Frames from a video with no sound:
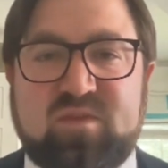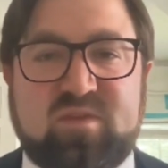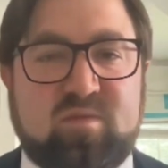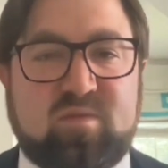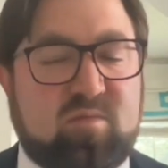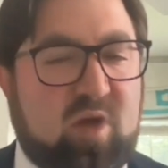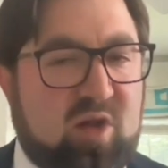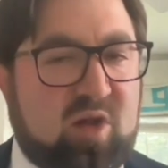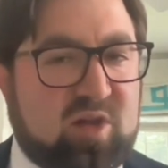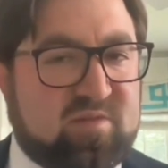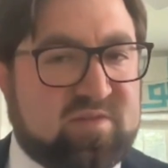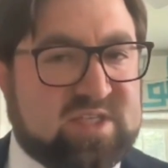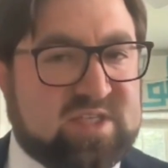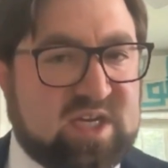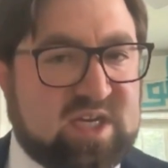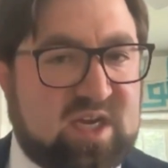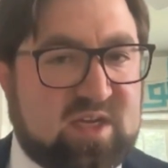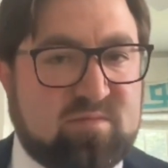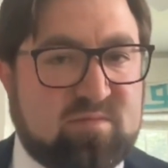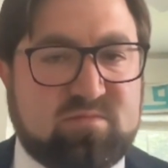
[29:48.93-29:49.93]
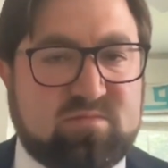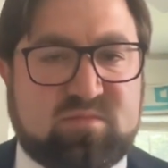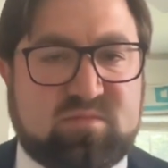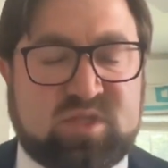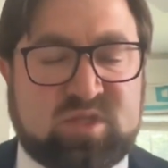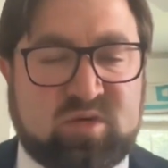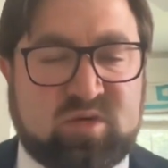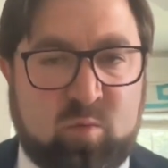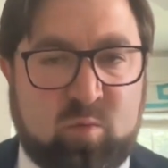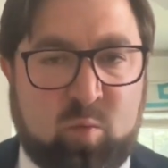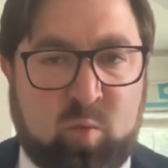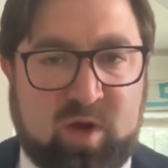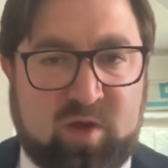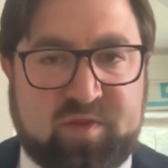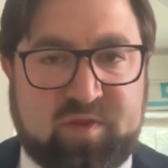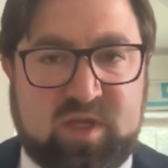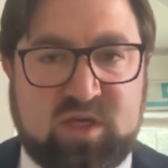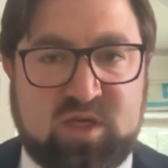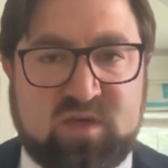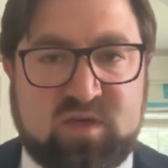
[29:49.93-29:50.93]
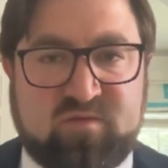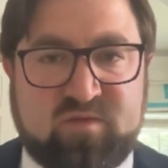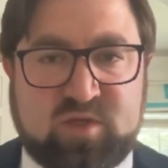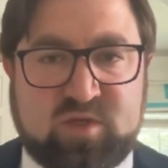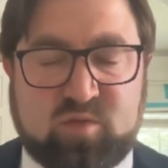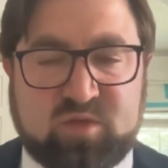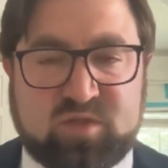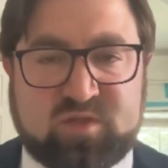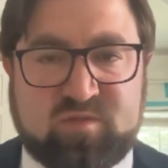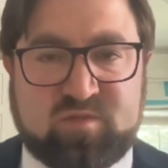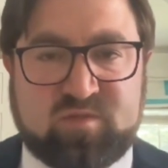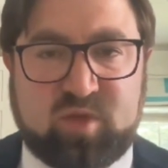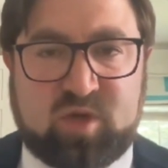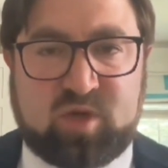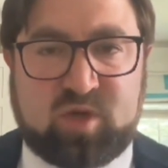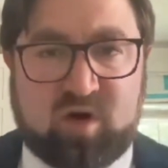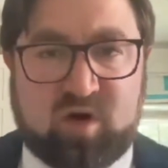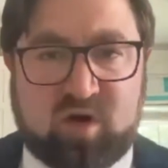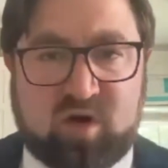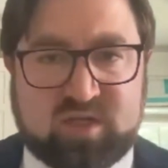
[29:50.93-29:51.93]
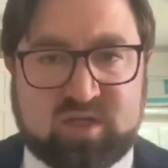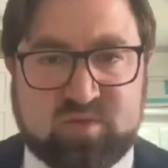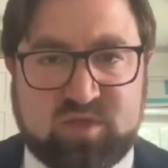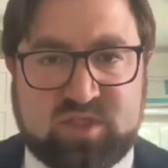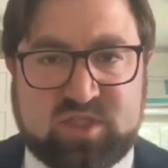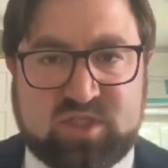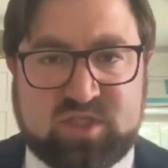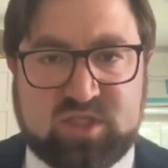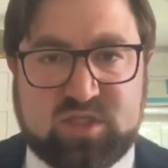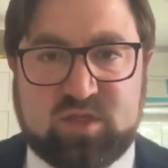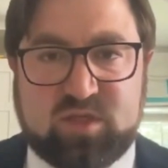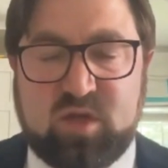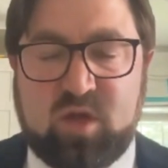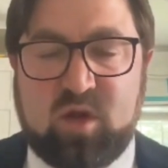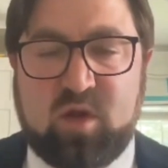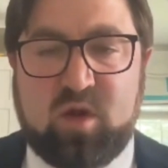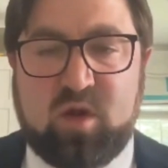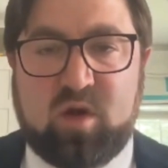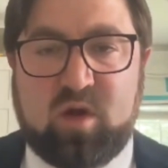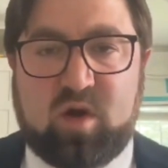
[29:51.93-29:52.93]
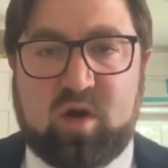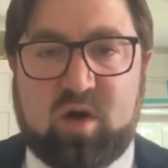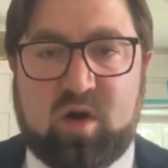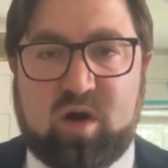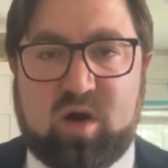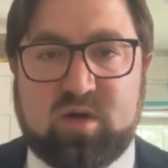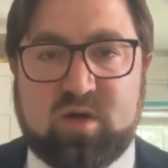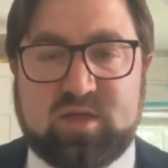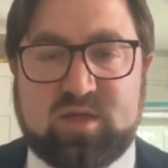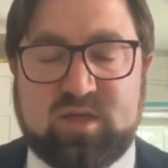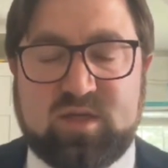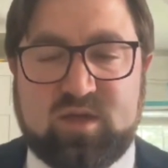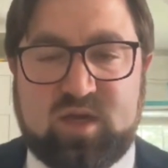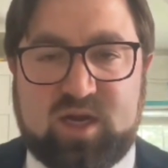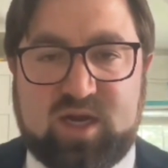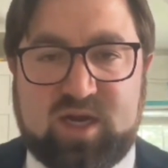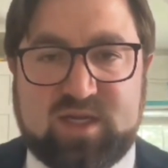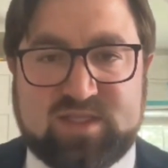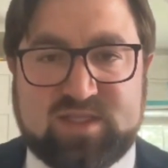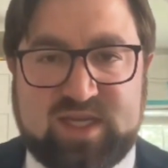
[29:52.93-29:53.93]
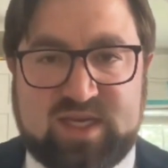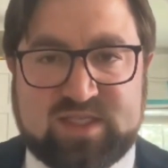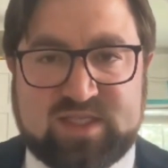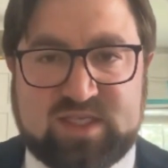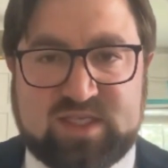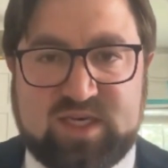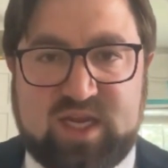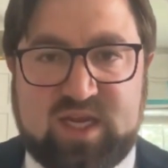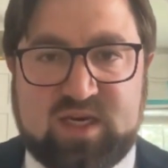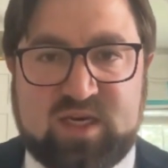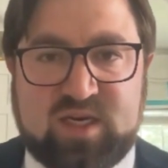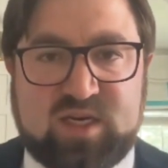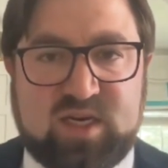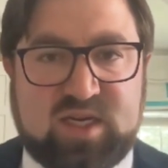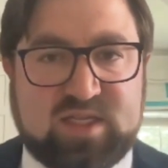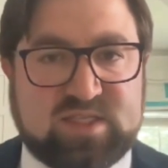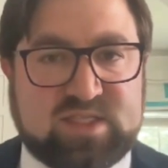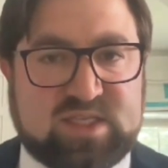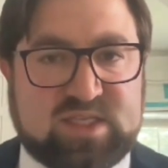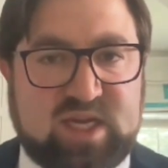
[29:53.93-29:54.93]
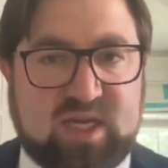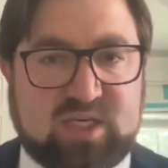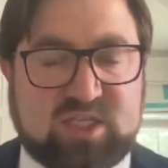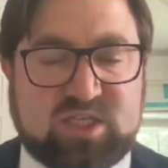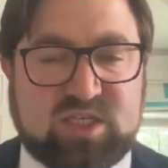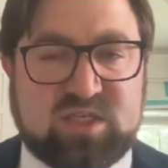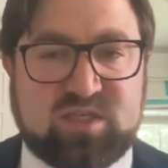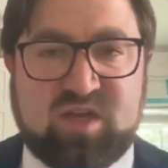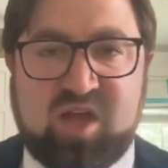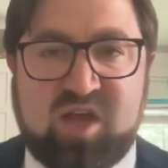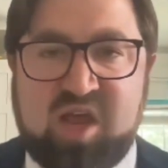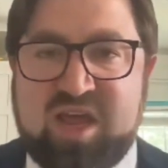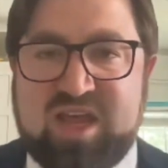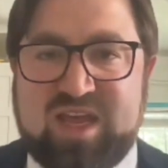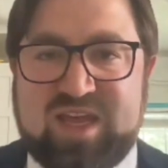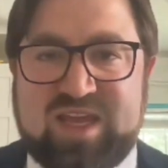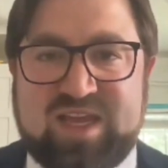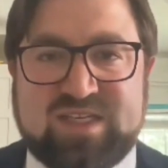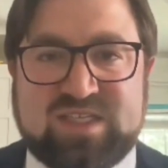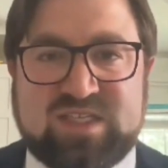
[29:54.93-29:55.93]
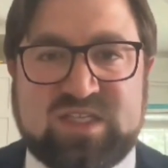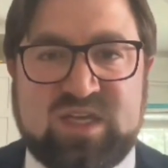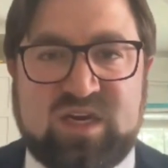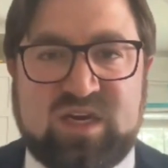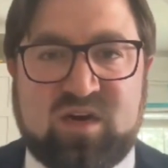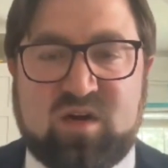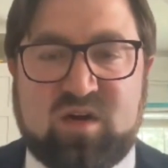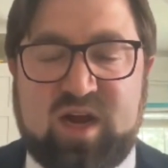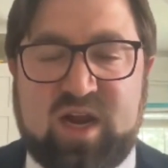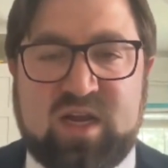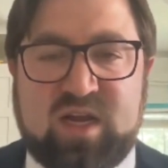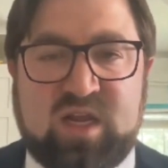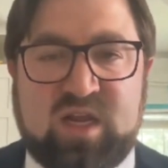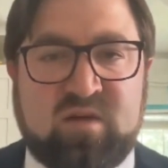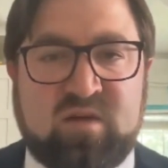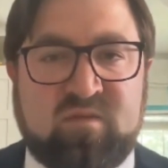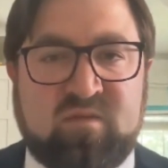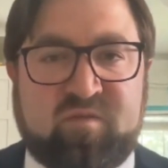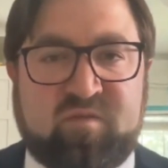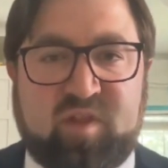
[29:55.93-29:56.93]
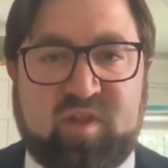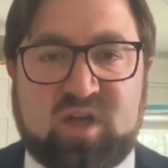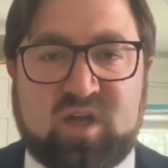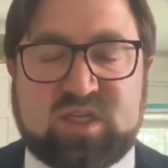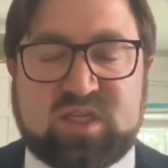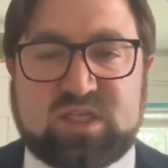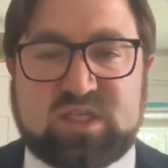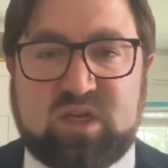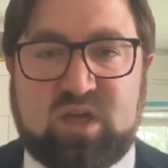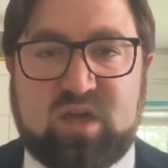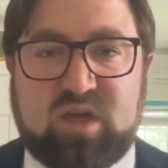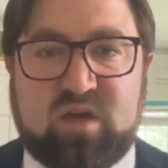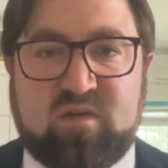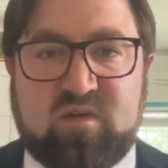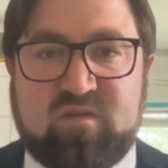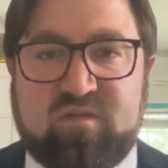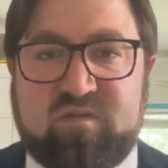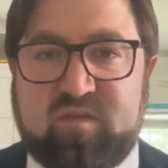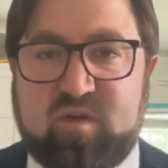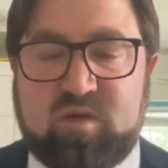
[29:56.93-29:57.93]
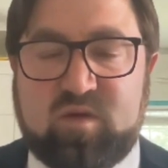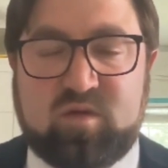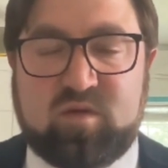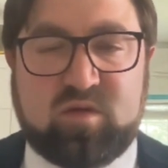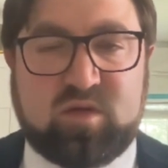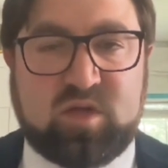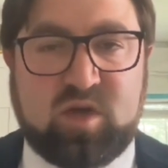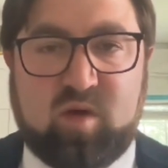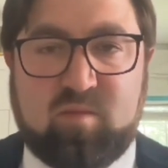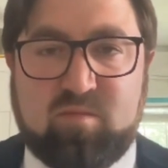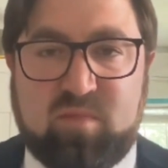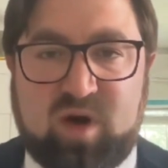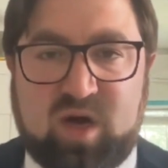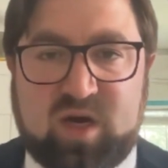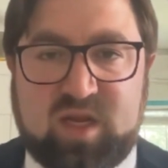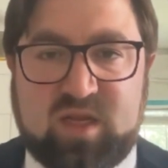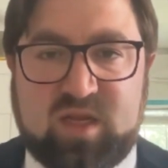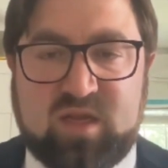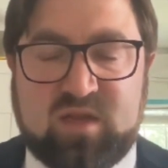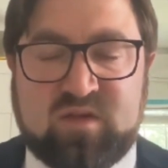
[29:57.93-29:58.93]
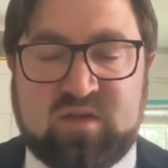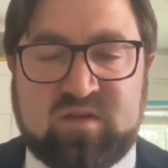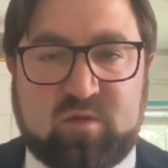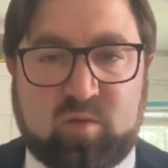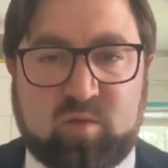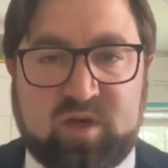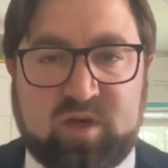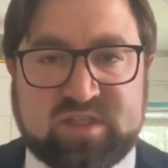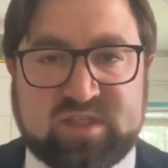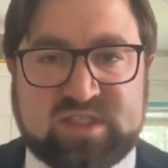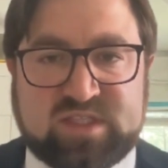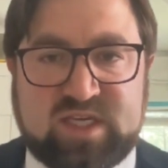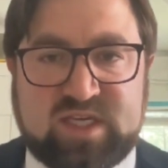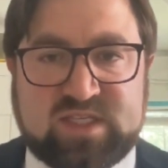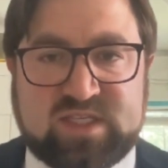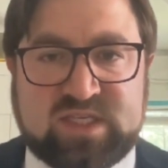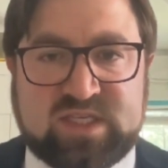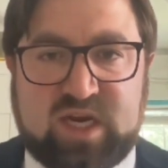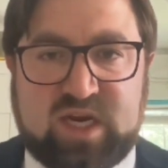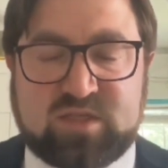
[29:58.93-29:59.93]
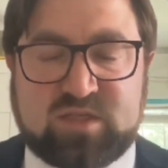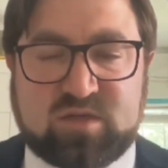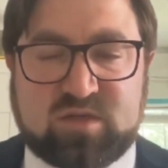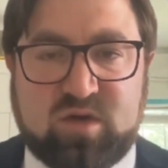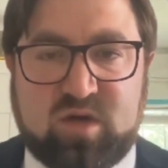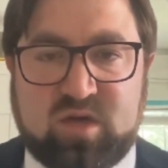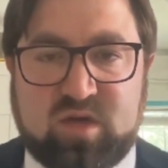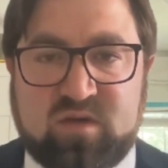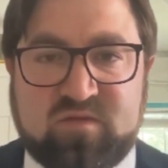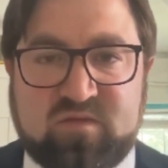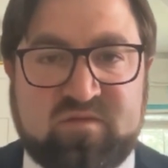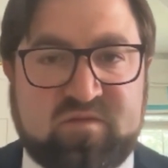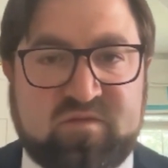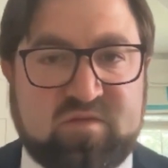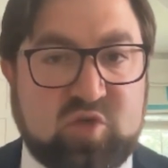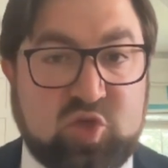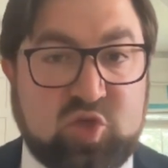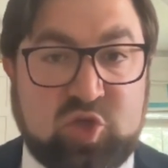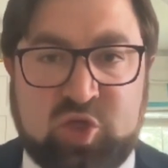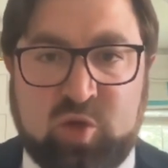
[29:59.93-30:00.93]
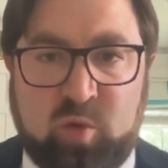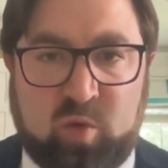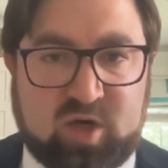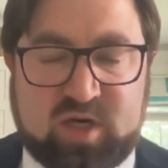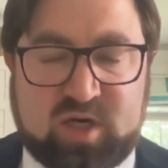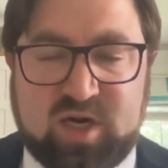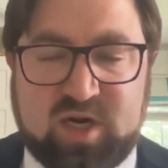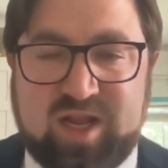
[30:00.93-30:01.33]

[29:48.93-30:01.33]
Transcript: All of a sudden, certain wealthy individuals from the Caucasus region are designated and sanctioned, is there an influx of money into the real estate sector of New York?